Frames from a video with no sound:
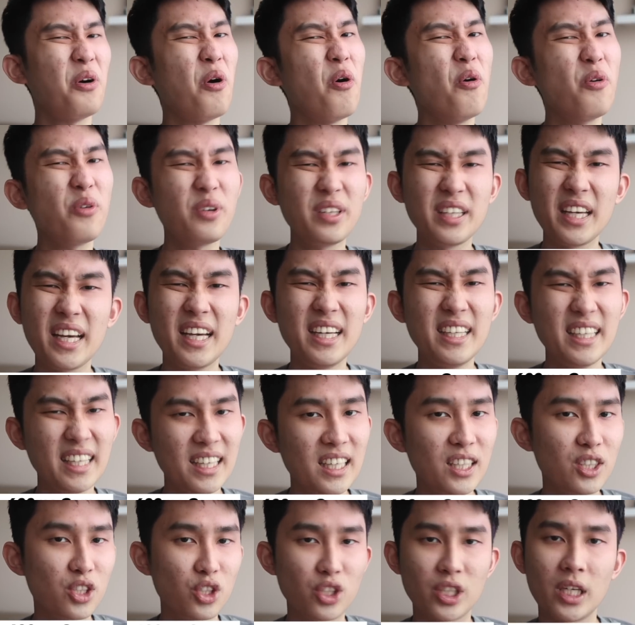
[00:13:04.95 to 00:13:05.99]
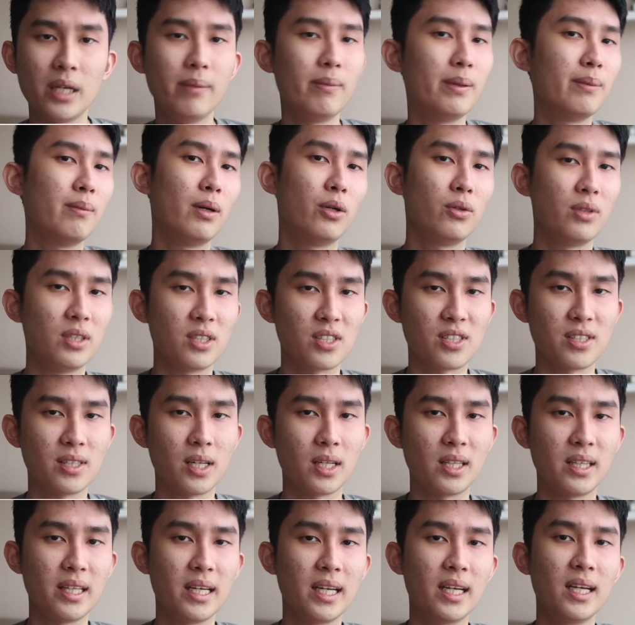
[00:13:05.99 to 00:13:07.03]
okay-ish, gaming mode does
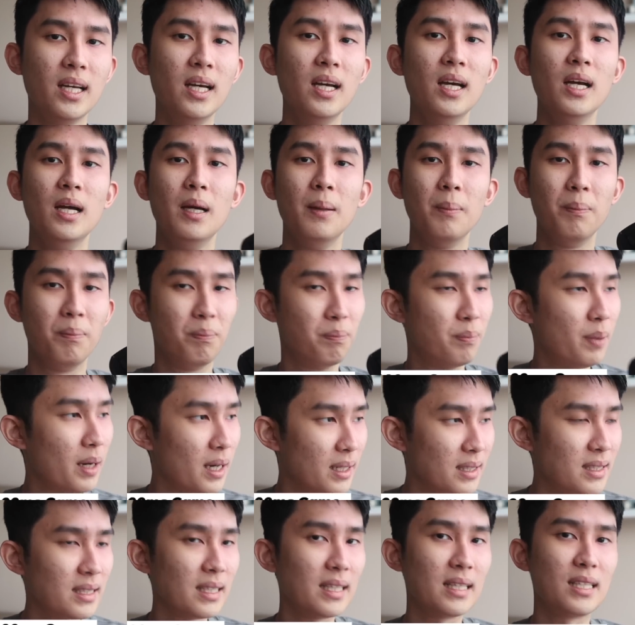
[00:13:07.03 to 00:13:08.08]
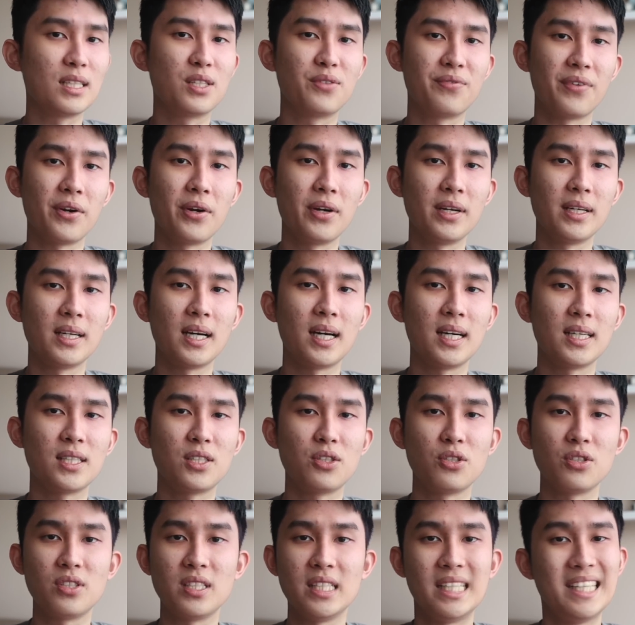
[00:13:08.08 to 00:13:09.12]
nothing, but it is very nice
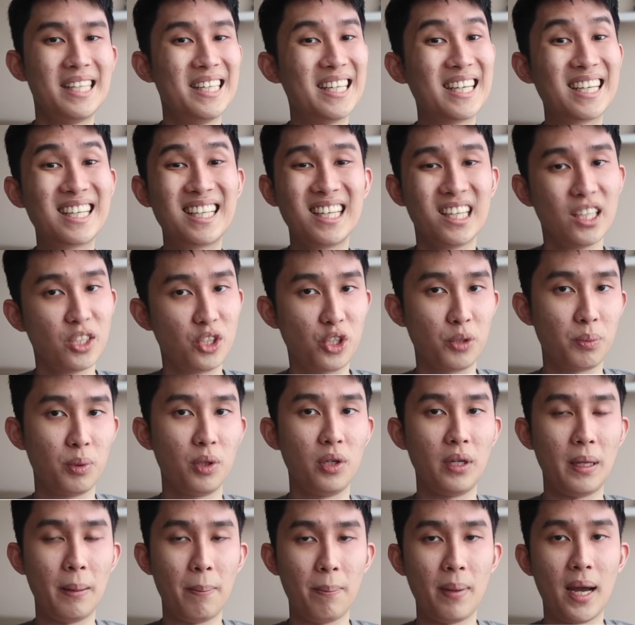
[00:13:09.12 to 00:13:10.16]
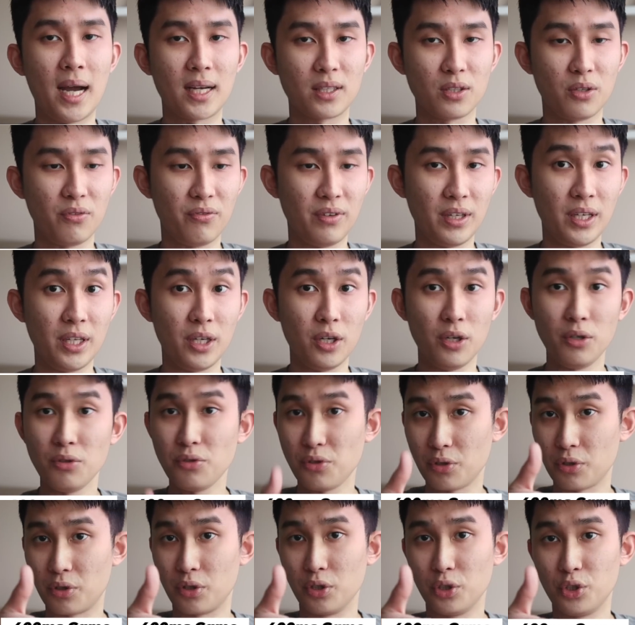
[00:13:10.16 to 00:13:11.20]
to see negligible impact on video,
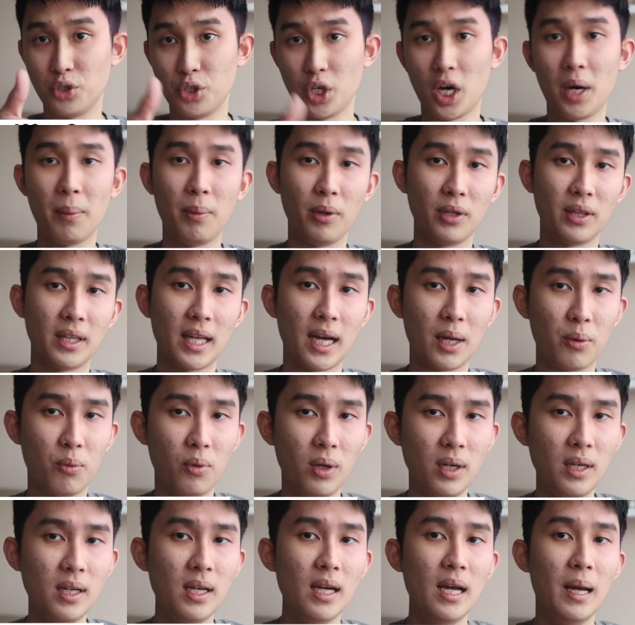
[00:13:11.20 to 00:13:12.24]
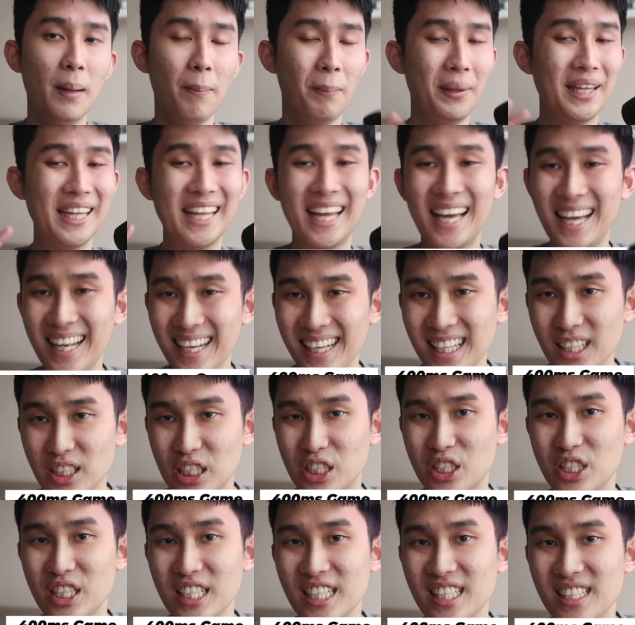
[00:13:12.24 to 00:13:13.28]
so good job on that one. But
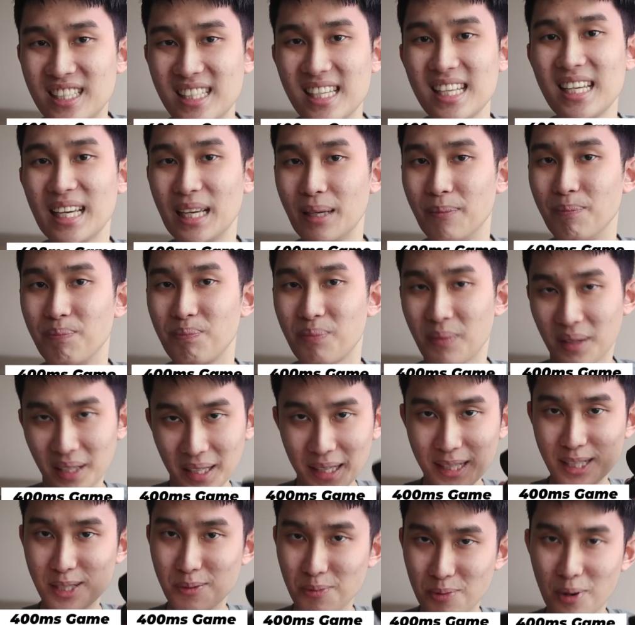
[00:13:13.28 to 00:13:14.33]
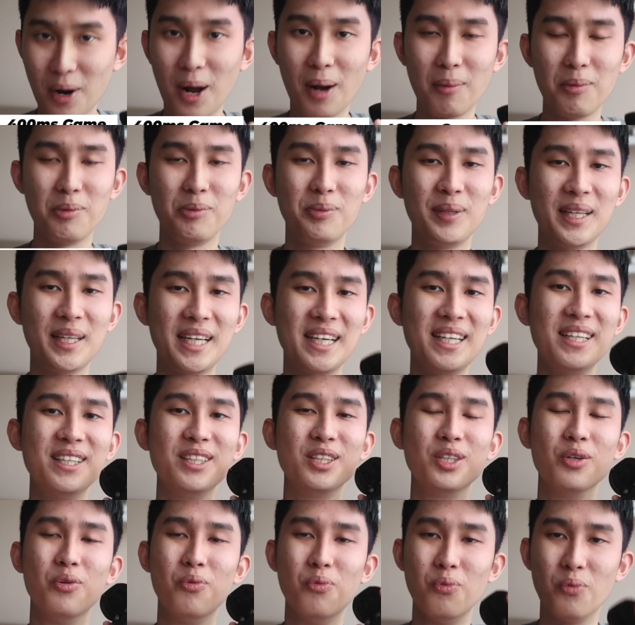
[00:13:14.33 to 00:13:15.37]
LHDC is probably
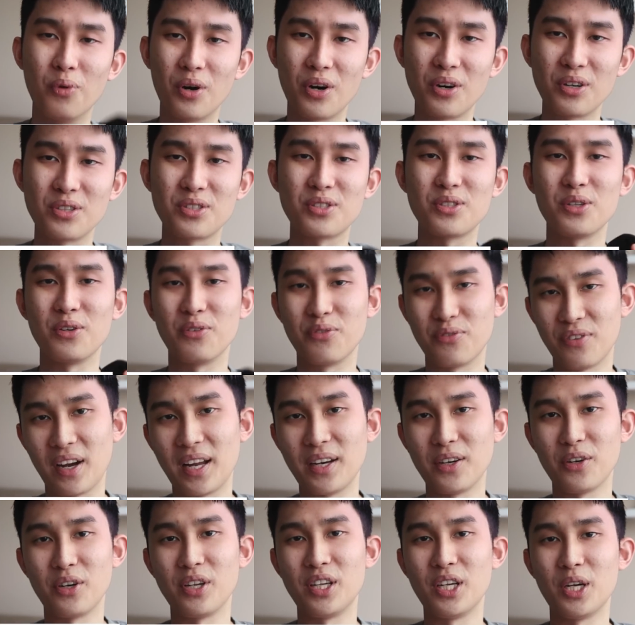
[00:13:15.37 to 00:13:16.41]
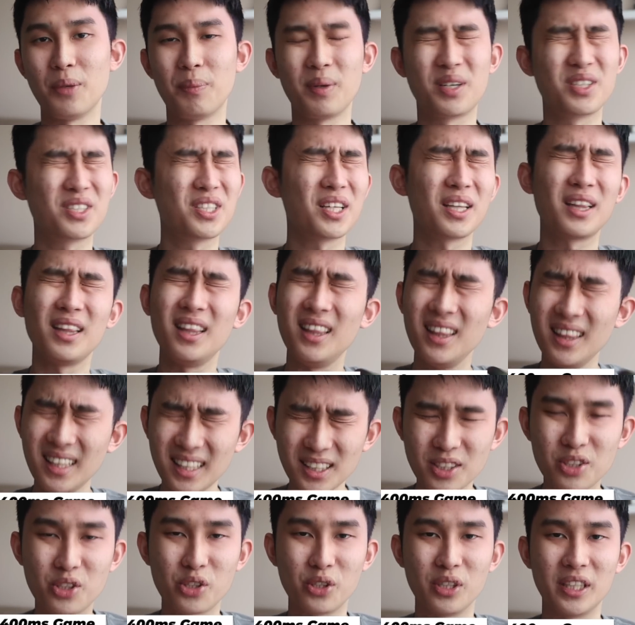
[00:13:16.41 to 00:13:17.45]
the worst offender here because it
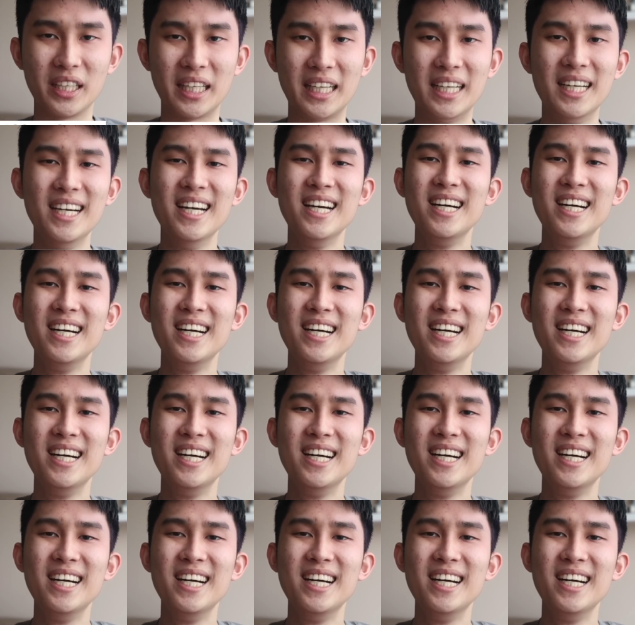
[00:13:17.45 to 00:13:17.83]
literally